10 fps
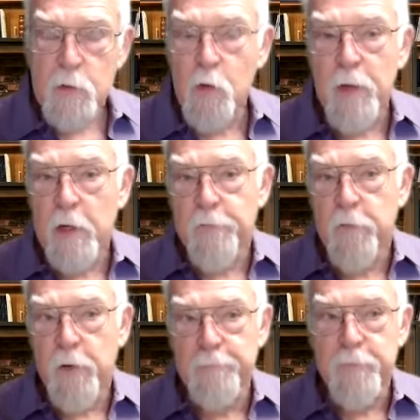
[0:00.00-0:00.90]
So
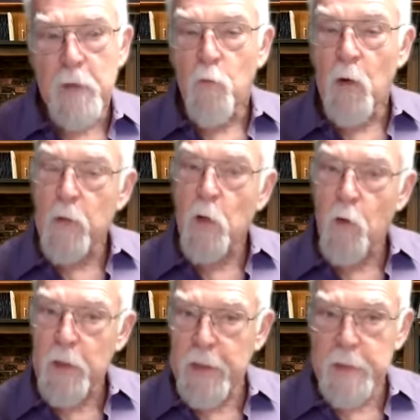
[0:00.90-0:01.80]
therefore, when we
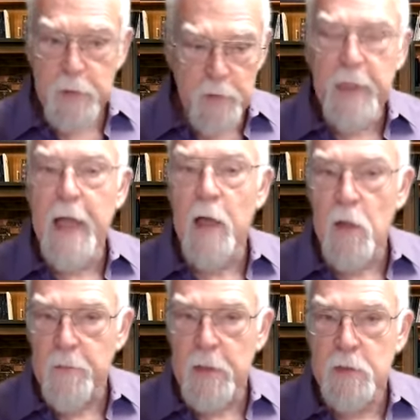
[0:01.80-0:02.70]
work into the
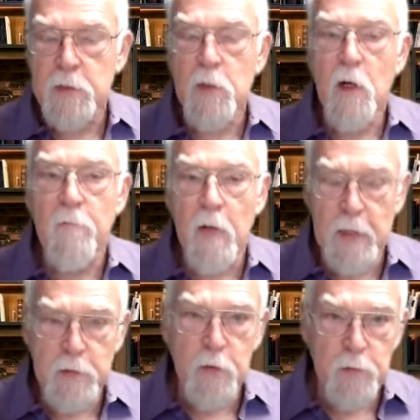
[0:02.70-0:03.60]
elements of
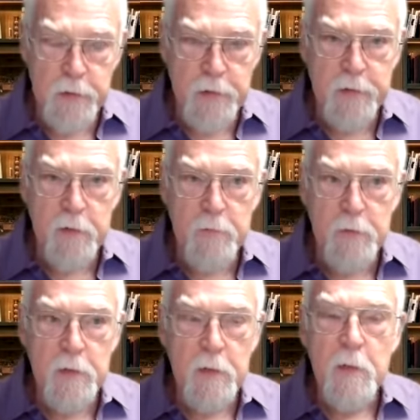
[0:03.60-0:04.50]
logical
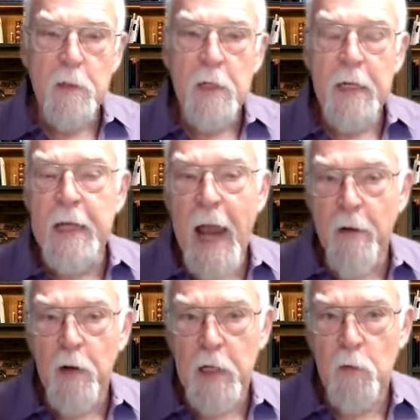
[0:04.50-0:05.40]
systems,
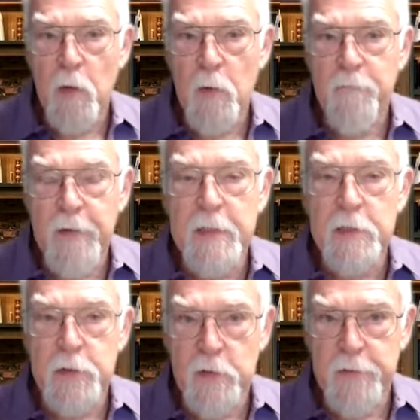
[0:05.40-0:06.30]
inherently what we find
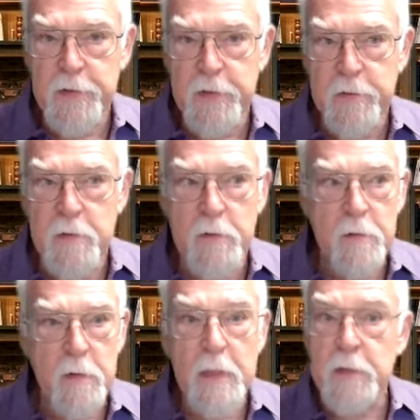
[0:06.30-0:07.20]
is division
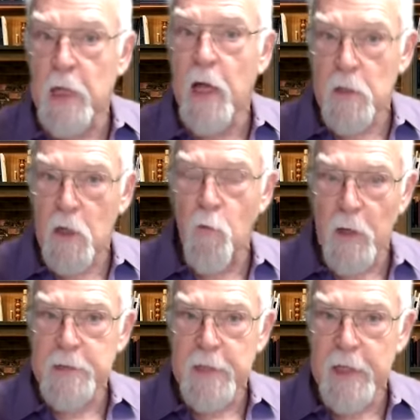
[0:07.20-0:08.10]
is not
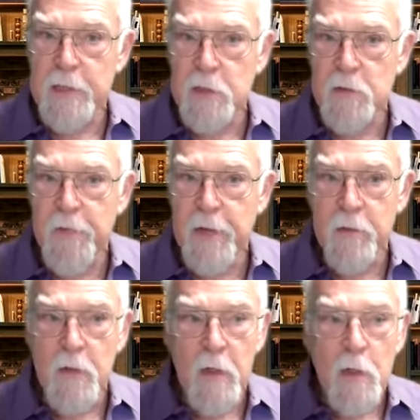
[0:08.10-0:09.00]
what science has
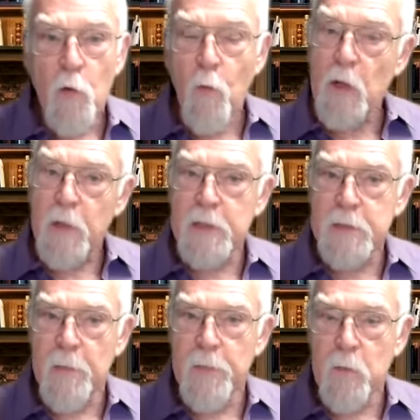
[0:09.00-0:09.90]
found. We look
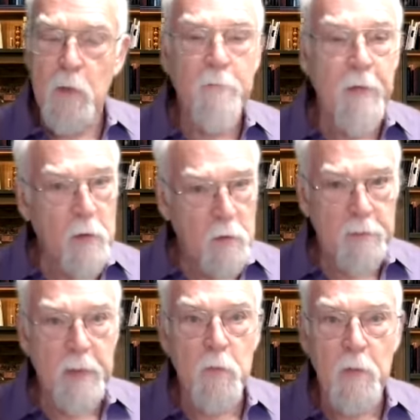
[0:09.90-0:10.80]
at something, we find, what's
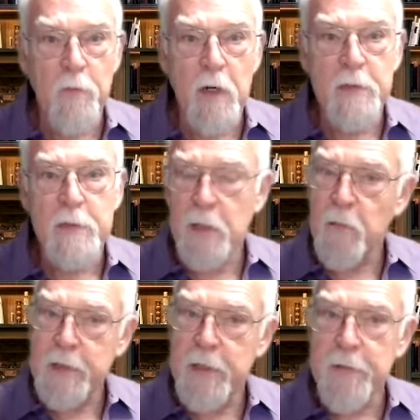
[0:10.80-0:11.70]
oh, it's made of more parts. And
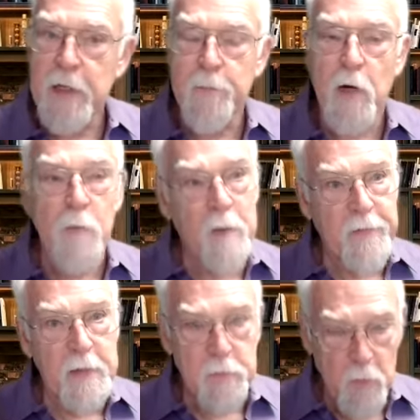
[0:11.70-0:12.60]
then we tear that apart and we
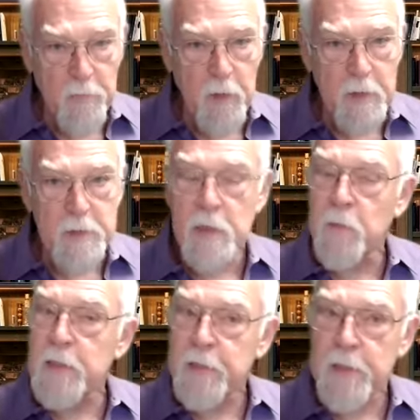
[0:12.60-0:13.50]
find it's more parts. And
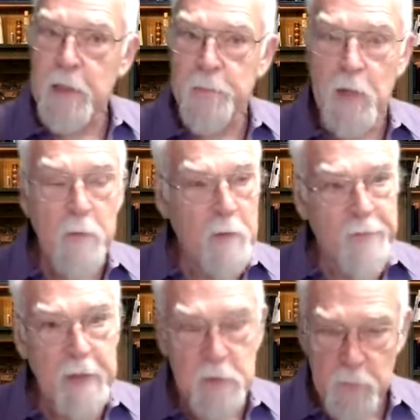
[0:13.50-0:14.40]
then we tear that apart and we
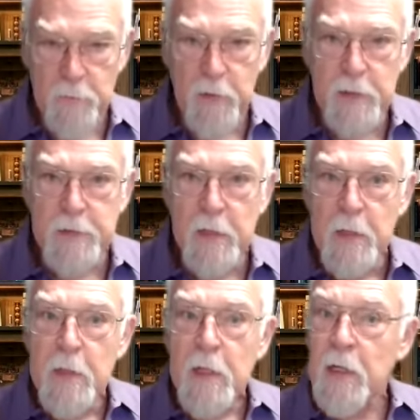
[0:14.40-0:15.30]
find it's more parts.
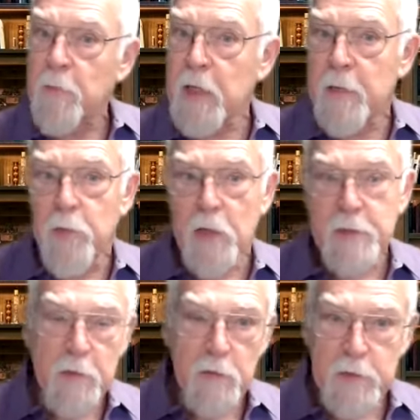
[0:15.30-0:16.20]
And then we get
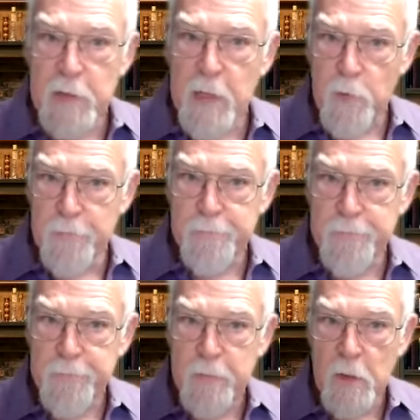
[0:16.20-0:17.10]
parts that are unstable.
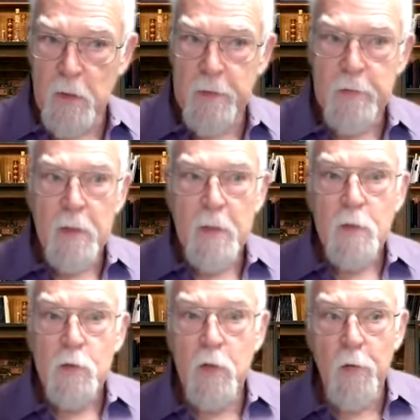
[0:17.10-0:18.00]
All right.
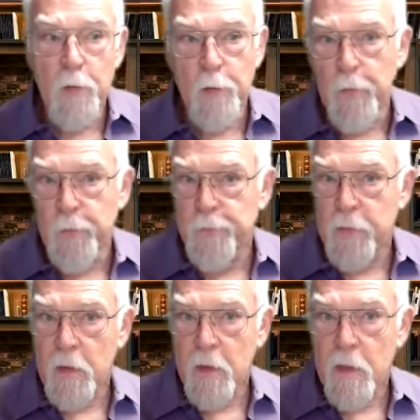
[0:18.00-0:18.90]
So
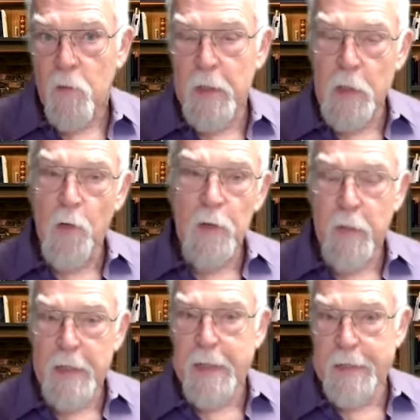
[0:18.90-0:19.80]
we know that
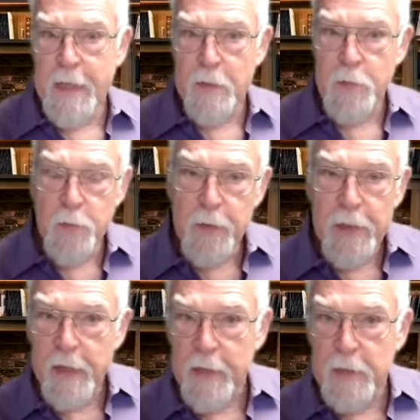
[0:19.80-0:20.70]
we can get down to
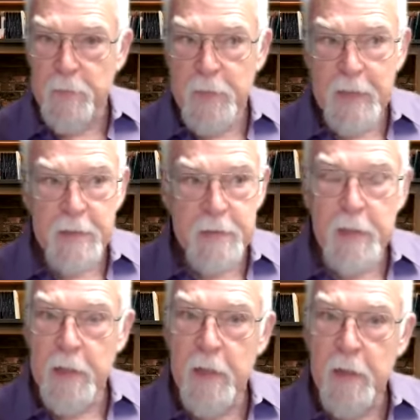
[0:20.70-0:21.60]
an ionic piece.
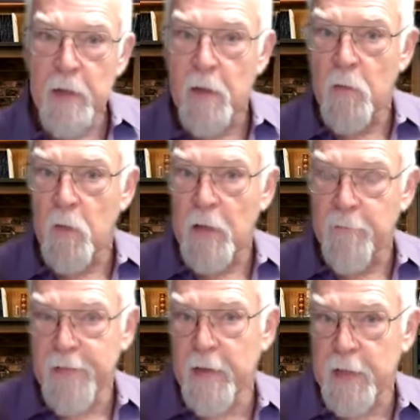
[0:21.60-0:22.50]
And then
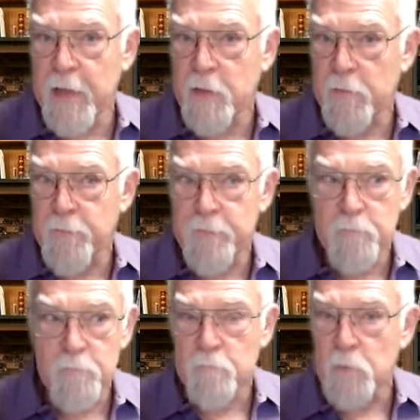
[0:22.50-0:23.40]
we found out a
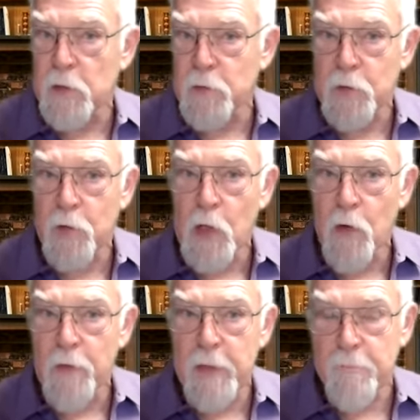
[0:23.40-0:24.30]
year or so
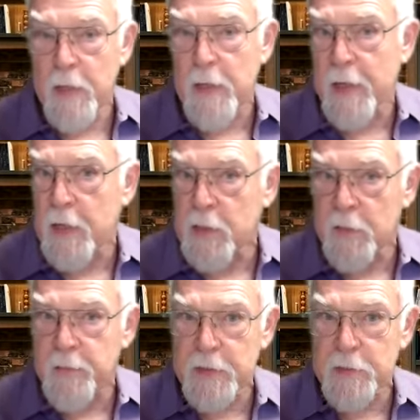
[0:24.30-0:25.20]
ago that maybe
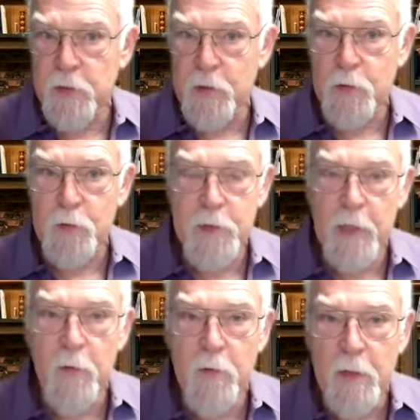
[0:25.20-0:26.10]
ionic pieces aren't so
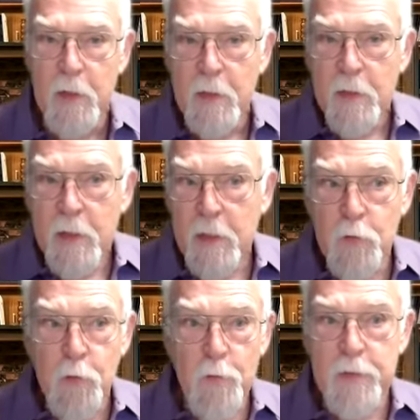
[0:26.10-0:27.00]
stable. And
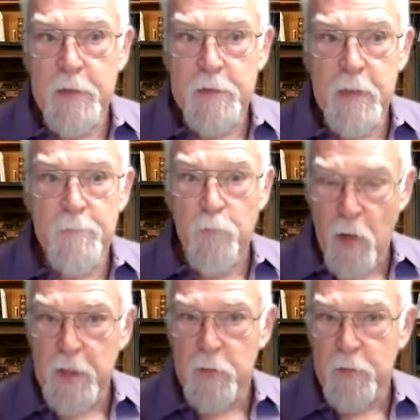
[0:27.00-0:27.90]
the truth is that
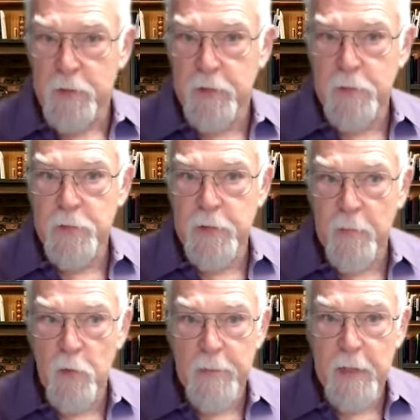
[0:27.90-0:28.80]
particles aren't so
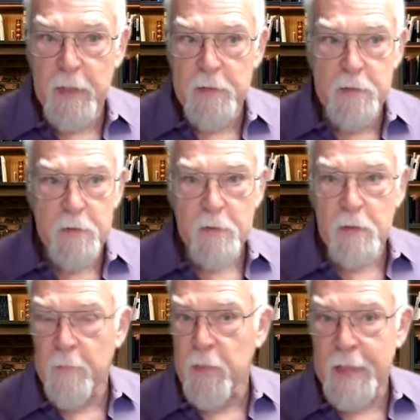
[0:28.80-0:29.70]
stable because
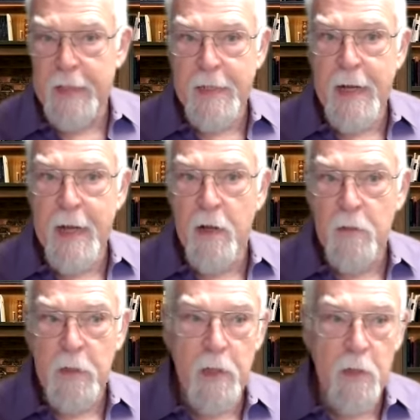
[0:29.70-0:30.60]
they blink in and
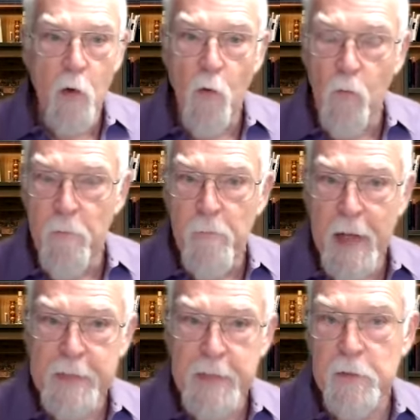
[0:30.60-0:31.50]
out. They go
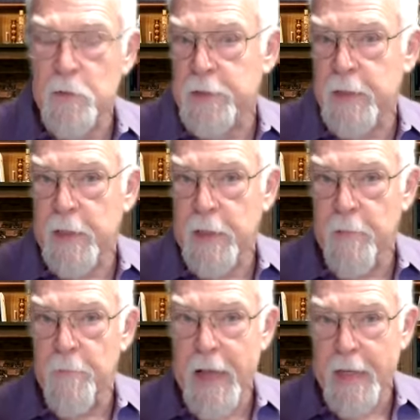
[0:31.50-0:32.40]
back to energy and they
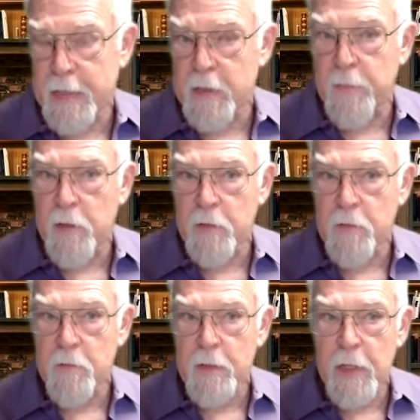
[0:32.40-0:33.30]
come back into
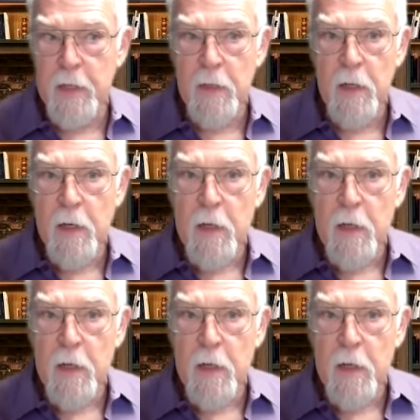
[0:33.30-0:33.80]
particle again.